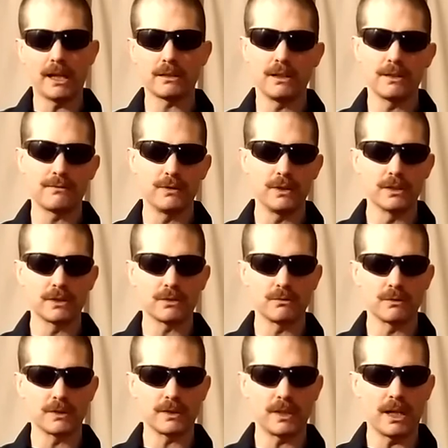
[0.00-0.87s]
act like
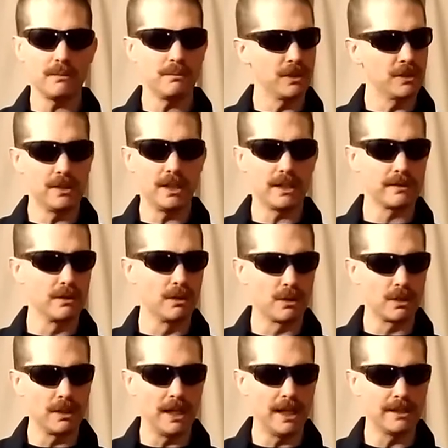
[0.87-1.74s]
Phylicia Rashad, but she has
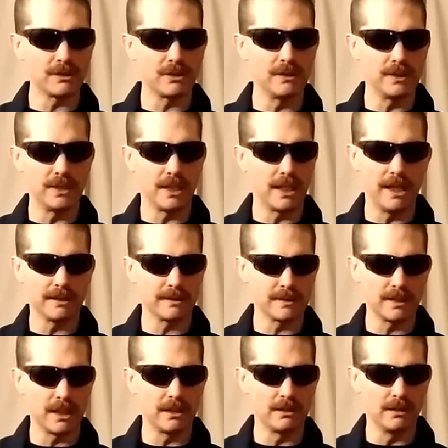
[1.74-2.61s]
no class and she can't
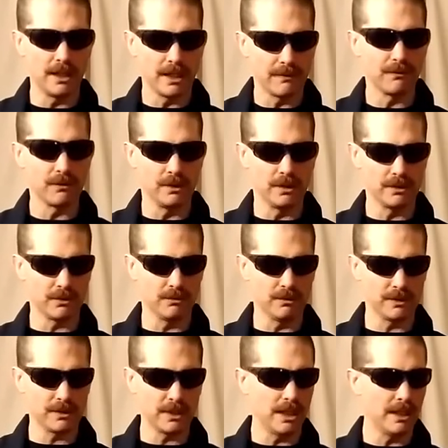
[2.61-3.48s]
sing like Phylicia
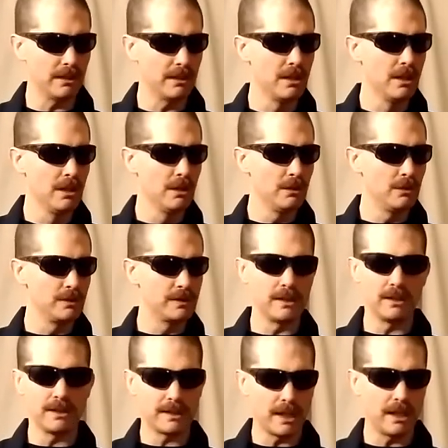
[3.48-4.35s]
Rashad, who's
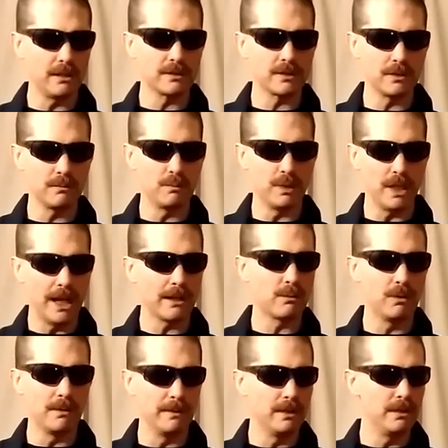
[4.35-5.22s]
an intelligent
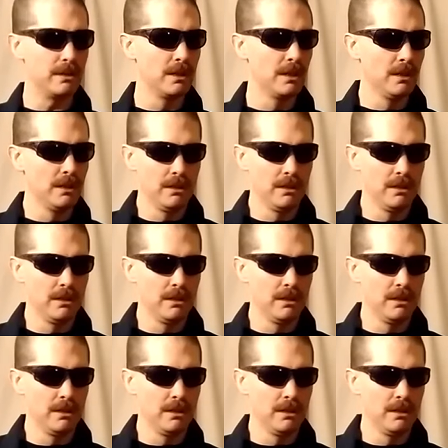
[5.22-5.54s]
black woman.